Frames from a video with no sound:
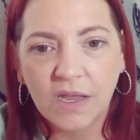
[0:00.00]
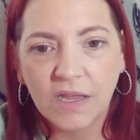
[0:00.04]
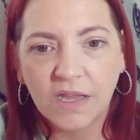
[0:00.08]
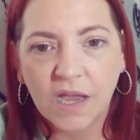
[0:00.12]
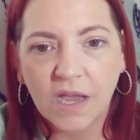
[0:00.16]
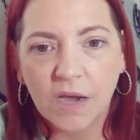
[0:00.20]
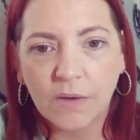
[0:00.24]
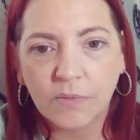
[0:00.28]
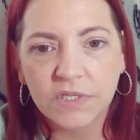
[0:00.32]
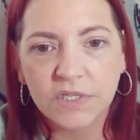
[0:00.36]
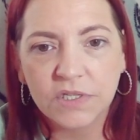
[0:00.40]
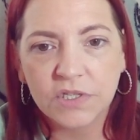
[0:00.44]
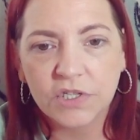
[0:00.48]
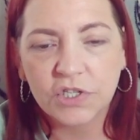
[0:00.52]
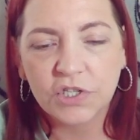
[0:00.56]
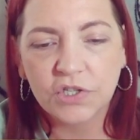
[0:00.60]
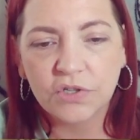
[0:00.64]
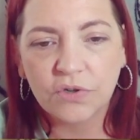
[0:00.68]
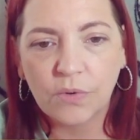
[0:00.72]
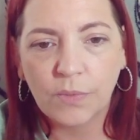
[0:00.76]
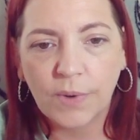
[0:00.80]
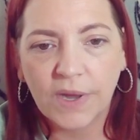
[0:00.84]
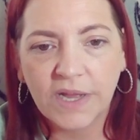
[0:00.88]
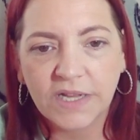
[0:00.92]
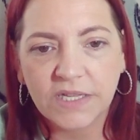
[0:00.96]
Yeah, I wasn't
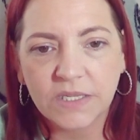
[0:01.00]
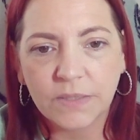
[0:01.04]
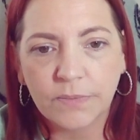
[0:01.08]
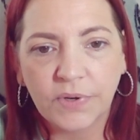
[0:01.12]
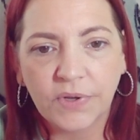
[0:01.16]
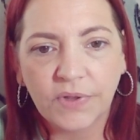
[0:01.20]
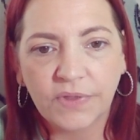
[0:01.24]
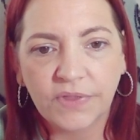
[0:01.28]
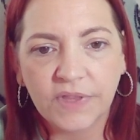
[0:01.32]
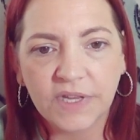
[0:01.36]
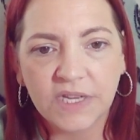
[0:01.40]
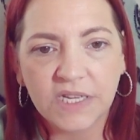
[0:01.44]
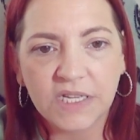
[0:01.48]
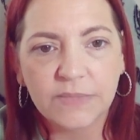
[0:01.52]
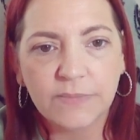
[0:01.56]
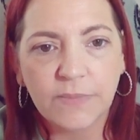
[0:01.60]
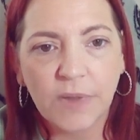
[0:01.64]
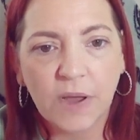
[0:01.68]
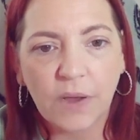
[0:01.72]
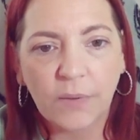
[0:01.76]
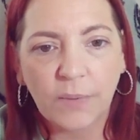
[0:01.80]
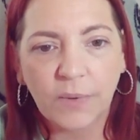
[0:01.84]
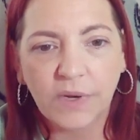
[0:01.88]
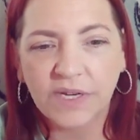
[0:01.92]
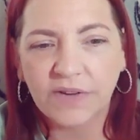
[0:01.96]
sure where to put this.
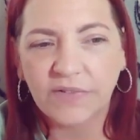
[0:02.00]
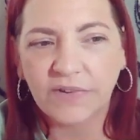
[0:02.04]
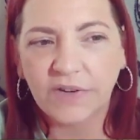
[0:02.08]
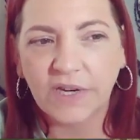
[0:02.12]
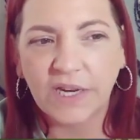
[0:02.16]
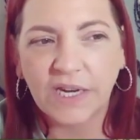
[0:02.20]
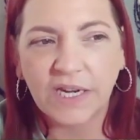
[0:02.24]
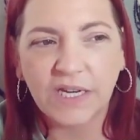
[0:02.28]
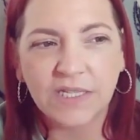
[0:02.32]
We definitely